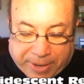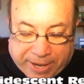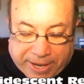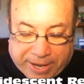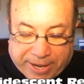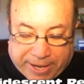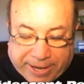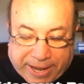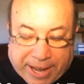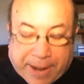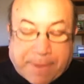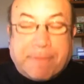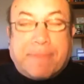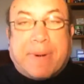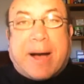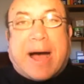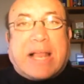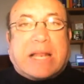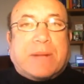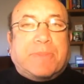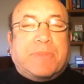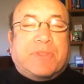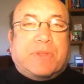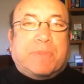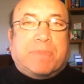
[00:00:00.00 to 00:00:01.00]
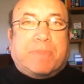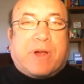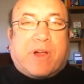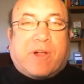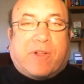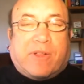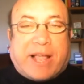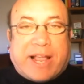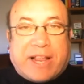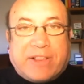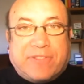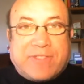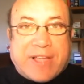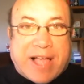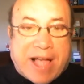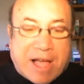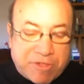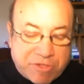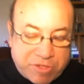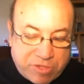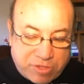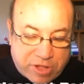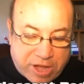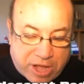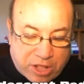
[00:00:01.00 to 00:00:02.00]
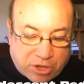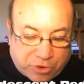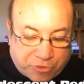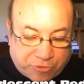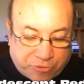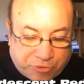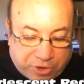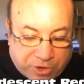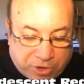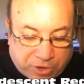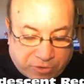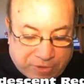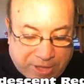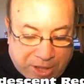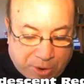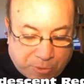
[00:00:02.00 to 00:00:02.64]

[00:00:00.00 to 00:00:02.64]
beating a bottom of the barrel $8,000 field.